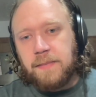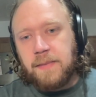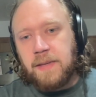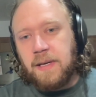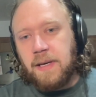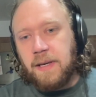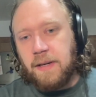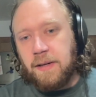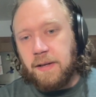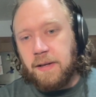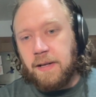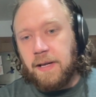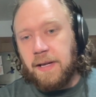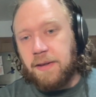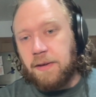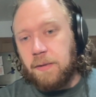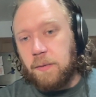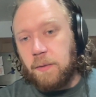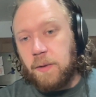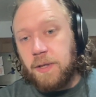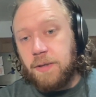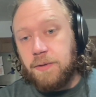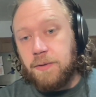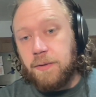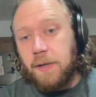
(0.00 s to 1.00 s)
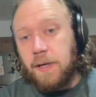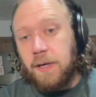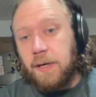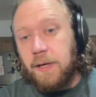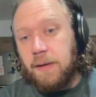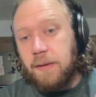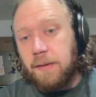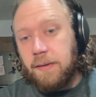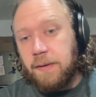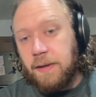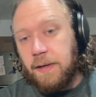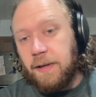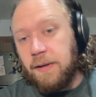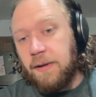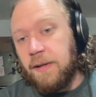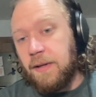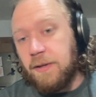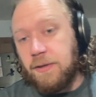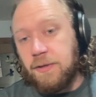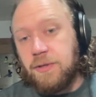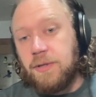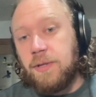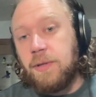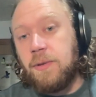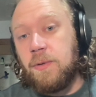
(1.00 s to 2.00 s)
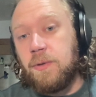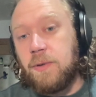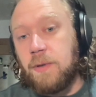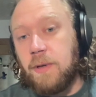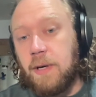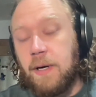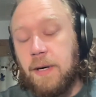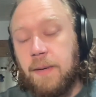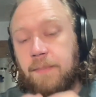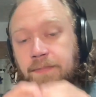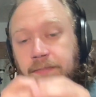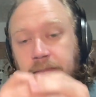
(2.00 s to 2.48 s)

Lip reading: into that 3 draw and then 2 draw.